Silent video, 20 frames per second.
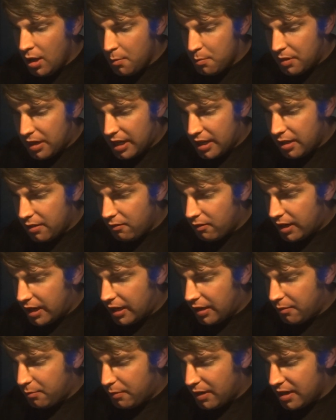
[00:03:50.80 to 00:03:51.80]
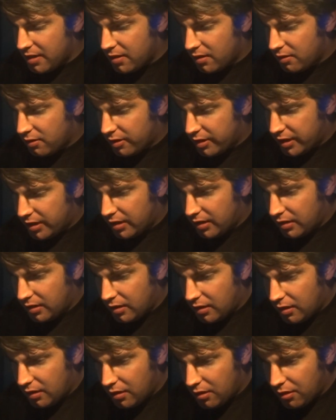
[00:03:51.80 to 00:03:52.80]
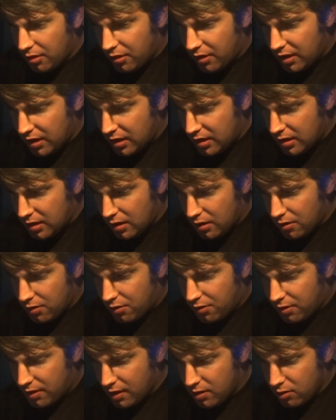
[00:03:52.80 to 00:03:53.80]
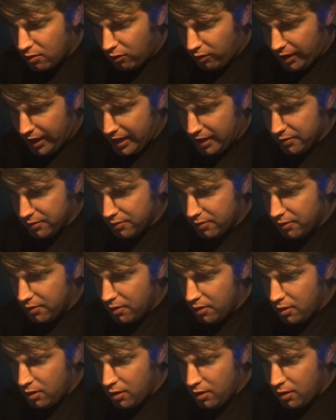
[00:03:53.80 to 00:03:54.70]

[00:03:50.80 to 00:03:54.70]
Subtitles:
But anyway, basically the signal heads,